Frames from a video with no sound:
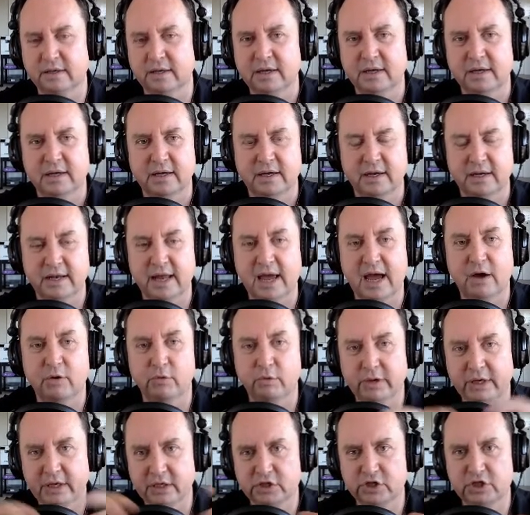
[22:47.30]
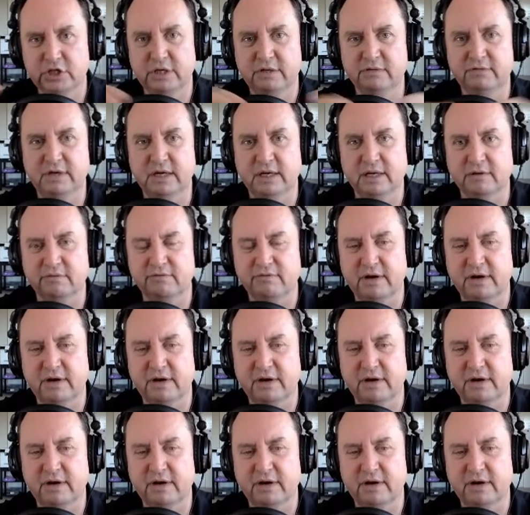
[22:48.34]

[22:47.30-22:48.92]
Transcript: and, and how we achieve getting